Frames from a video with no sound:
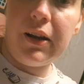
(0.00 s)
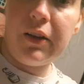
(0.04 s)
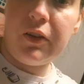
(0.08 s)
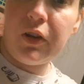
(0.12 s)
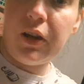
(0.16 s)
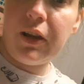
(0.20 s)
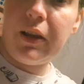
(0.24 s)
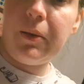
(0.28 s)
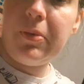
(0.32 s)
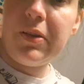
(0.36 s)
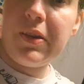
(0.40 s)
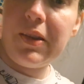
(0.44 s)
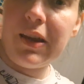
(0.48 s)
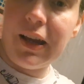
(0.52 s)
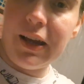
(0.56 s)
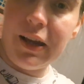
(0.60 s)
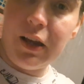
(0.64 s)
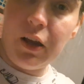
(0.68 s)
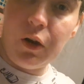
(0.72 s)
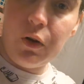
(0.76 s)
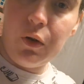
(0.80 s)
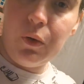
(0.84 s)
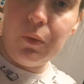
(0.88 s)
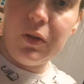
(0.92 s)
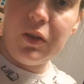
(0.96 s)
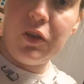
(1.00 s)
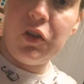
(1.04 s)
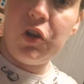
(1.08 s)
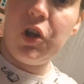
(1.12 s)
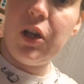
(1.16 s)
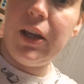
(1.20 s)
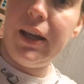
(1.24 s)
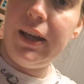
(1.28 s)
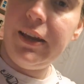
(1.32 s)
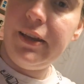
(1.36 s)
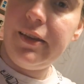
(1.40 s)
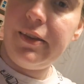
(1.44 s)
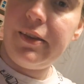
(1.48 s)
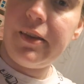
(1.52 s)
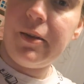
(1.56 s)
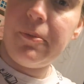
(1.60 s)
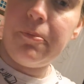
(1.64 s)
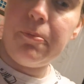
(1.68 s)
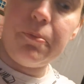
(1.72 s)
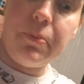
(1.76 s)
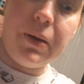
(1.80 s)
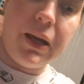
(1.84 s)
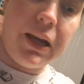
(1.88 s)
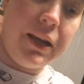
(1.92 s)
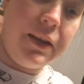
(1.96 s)
a jacket potato with cheese
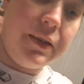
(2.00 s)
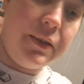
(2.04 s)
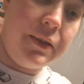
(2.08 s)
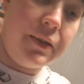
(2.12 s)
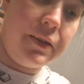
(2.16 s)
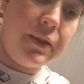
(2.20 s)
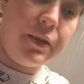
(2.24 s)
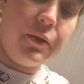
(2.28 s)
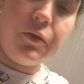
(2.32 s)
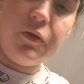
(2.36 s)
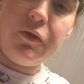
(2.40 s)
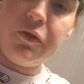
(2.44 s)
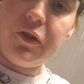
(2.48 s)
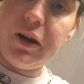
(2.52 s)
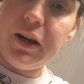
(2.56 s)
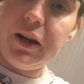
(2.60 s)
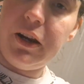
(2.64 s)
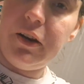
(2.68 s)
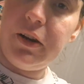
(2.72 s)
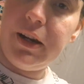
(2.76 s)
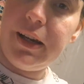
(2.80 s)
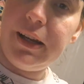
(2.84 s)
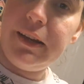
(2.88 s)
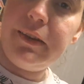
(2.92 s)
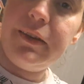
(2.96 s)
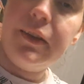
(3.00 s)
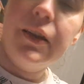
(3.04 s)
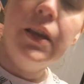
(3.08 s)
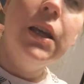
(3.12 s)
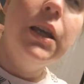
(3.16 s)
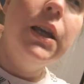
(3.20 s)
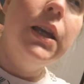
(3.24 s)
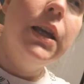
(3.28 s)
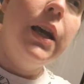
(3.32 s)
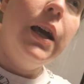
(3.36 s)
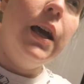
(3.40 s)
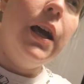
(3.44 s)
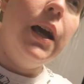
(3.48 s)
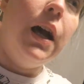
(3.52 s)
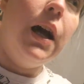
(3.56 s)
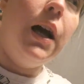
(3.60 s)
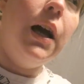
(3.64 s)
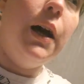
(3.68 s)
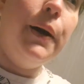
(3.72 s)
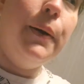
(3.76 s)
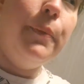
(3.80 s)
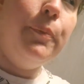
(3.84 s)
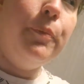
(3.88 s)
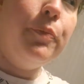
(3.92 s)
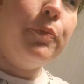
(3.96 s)
and beans. It was very nice.
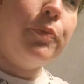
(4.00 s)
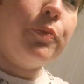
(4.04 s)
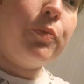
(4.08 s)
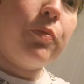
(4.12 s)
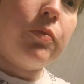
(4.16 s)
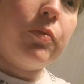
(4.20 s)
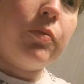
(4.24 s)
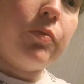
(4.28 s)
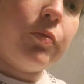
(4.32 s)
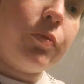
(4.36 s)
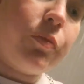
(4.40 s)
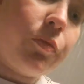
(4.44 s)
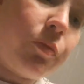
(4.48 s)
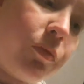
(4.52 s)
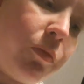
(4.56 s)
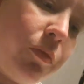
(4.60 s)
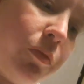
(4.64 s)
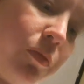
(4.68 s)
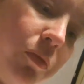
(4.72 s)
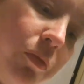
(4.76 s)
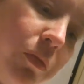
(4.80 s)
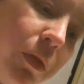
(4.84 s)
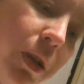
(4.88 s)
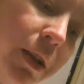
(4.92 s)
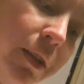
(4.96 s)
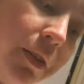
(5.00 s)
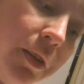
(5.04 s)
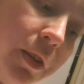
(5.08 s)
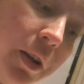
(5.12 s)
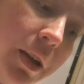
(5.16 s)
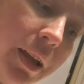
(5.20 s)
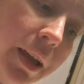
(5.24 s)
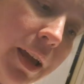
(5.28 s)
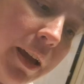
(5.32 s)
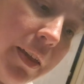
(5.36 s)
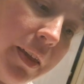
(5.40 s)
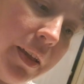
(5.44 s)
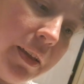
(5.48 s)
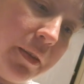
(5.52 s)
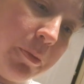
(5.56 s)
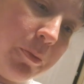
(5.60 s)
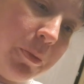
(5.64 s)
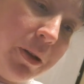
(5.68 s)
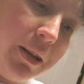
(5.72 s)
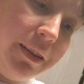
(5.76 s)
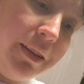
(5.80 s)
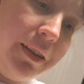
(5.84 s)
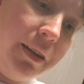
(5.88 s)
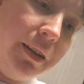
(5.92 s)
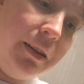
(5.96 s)
Um, and so, yeah, that's
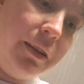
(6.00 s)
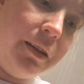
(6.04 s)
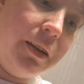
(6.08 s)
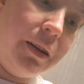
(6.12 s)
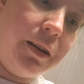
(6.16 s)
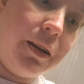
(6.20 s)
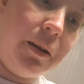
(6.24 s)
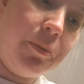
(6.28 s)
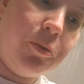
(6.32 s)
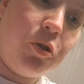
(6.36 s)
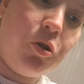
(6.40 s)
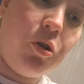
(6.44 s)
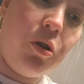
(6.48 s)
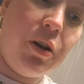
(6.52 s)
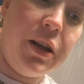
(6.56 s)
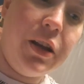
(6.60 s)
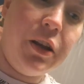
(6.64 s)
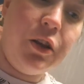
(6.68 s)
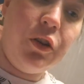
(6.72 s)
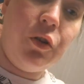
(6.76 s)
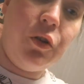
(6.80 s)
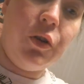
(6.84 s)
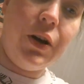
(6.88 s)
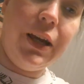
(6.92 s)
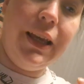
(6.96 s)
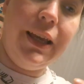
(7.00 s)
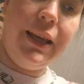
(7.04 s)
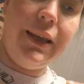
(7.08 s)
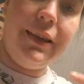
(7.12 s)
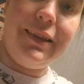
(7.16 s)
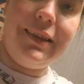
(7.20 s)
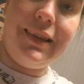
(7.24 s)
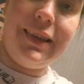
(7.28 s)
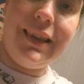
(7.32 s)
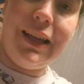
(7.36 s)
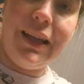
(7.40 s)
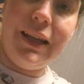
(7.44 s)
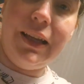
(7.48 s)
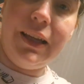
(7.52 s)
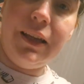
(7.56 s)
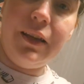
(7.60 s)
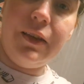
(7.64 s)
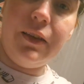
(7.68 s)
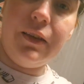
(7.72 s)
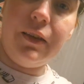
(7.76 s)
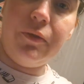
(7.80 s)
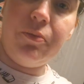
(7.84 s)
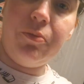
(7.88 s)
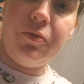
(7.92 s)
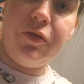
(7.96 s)
my dinner done. I'm trying to not eat as late
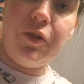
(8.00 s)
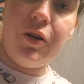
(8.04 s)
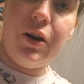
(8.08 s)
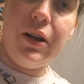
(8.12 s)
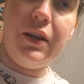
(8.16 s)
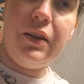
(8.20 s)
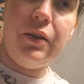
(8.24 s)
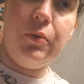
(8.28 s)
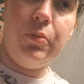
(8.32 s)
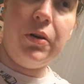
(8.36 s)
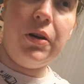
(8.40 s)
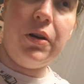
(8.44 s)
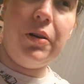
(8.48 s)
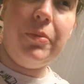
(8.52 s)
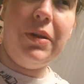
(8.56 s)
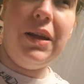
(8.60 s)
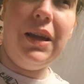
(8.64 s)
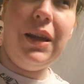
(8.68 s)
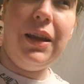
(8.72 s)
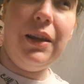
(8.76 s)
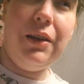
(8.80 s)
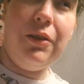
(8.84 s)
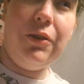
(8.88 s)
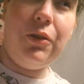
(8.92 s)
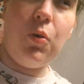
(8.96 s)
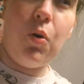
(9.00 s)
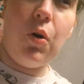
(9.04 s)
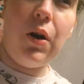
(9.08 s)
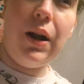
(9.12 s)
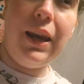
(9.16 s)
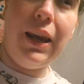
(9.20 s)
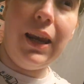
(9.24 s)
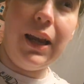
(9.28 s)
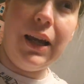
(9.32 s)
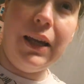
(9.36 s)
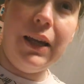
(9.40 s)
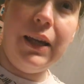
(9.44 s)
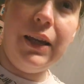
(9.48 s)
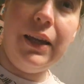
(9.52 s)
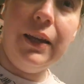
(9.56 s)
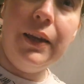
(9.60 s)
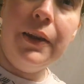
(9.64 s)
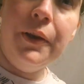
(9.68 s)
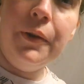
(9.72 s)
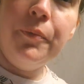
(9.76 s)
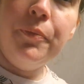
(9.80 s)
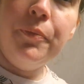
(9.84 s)
because I'm finding when I'm eating quite late,